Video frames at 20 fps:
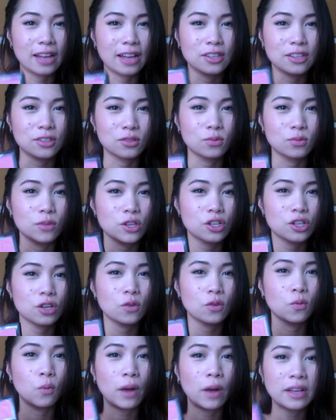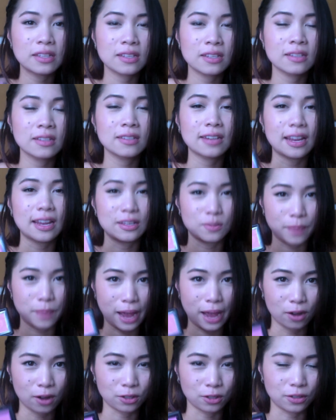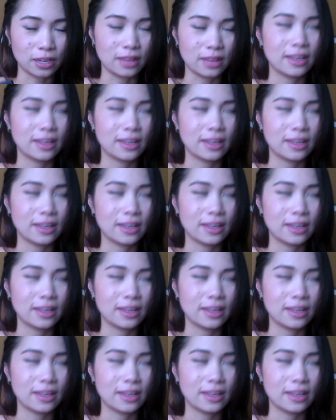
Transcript: I just wish it wasn't as powdery.